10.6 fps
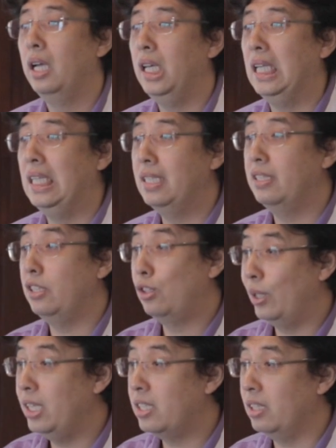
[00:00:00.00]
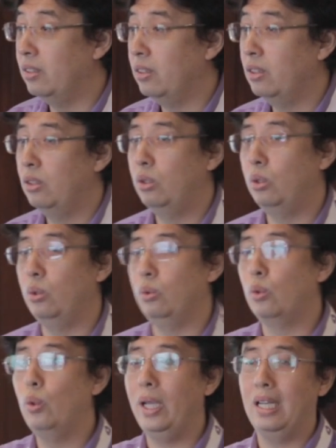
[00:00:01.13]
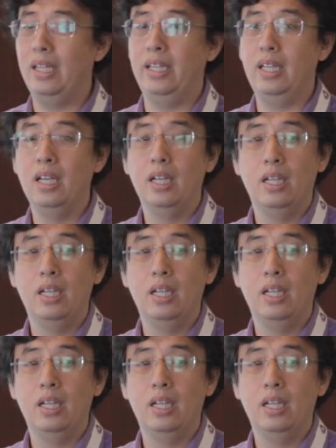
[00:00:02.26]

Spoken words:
in this situation to quickly